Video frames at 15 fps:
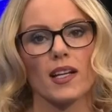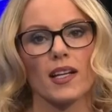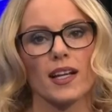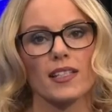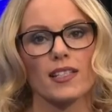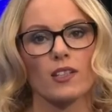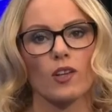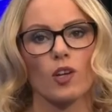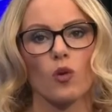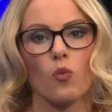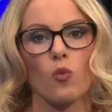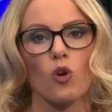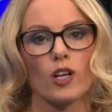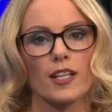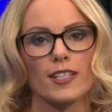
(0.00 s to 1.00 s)
like to look at
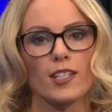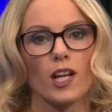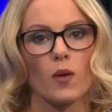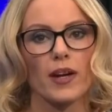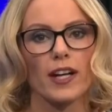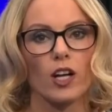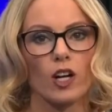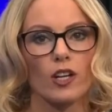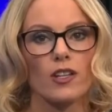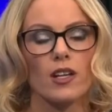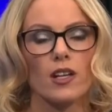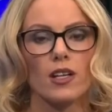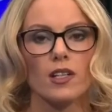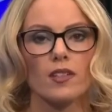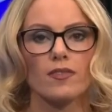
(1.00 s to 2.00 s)
what is going on,
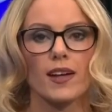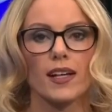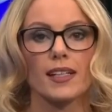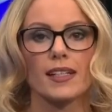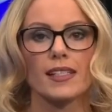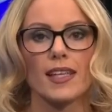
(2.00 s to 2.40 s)
find